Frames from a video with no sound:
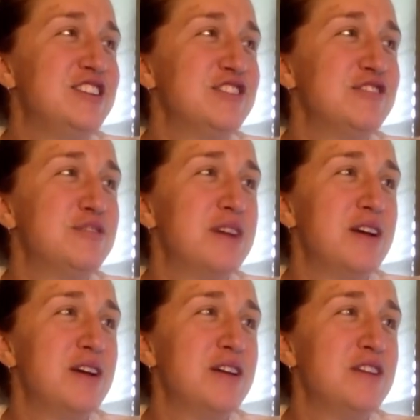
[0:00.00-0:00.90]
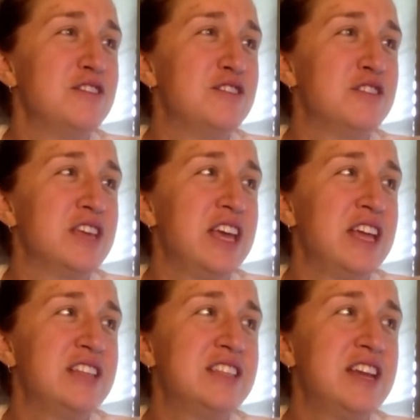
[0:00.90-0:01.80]
do do the
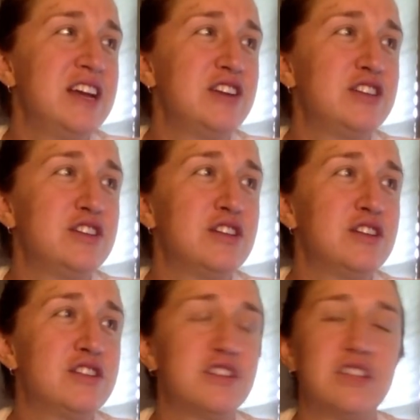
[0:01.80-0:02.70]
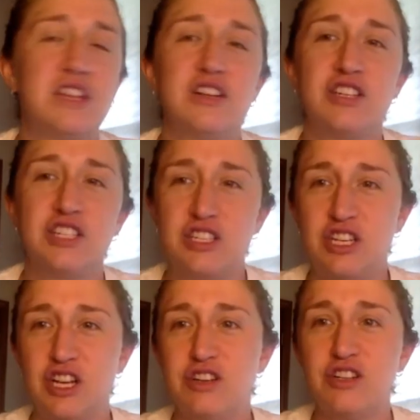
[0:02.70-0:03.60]
kids there does their
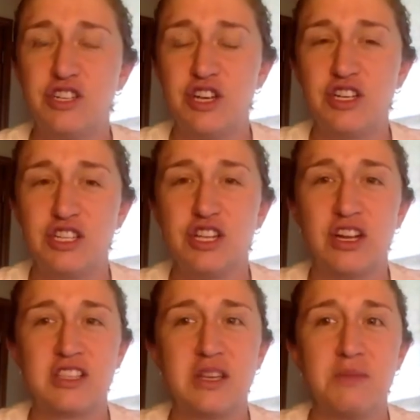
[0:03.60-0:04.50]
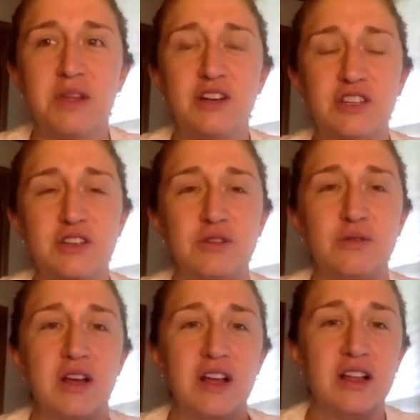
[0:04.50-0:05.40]
children's church look similar
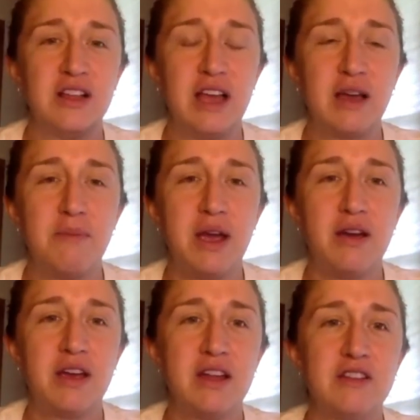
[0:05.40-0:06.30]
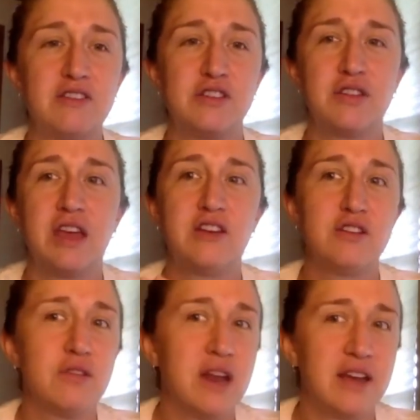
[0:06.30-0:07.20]
to like Americans, do they
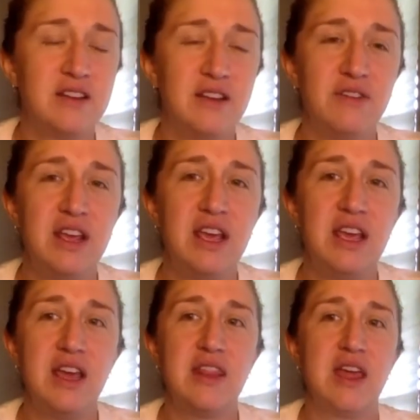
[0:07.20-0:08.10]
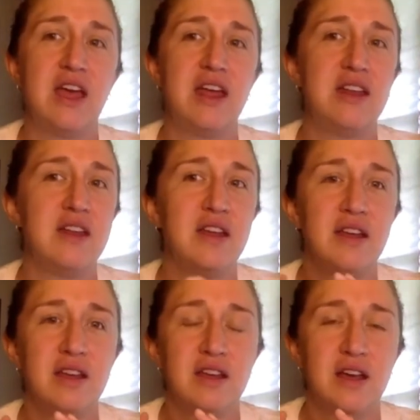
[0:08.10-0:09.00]
do an activity and then
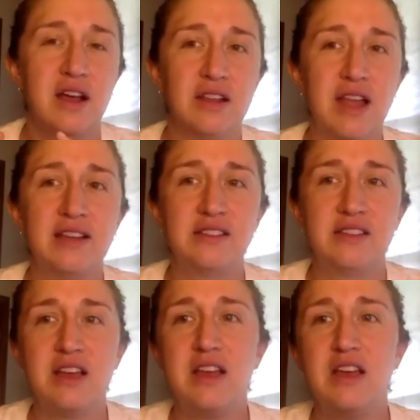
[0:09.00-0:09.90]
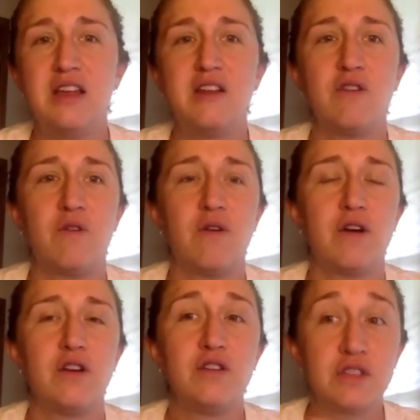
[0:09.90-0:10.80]
a lesson?
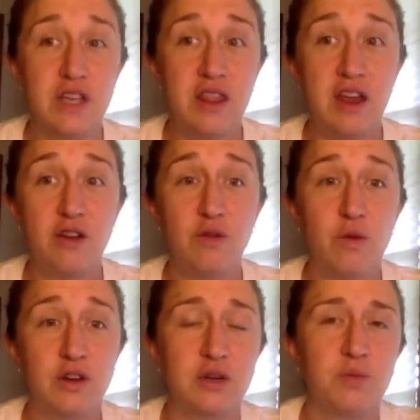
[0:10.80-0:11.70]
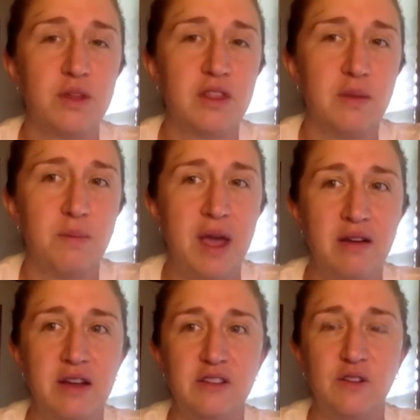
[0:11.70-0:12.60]
Or you said they do worship with the
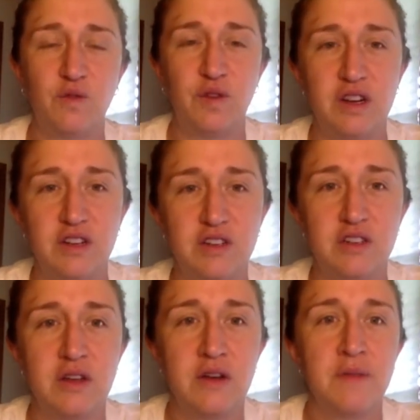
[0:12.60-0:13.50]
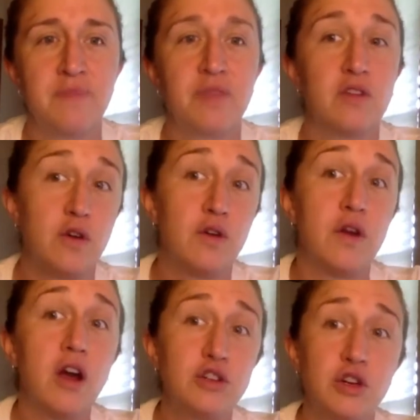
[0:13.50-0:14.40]
parents first. Yeah. So in
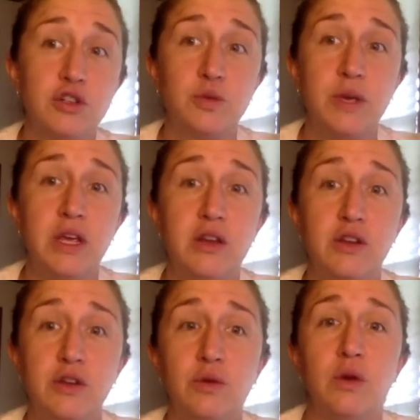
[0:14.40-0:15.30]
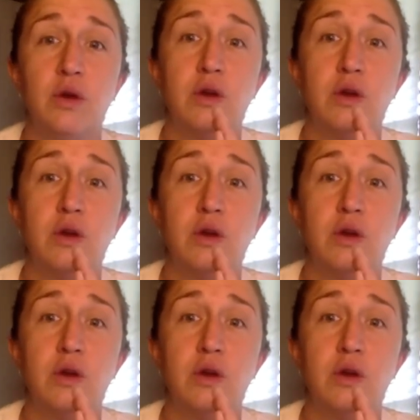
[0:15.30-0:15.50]
our church, we do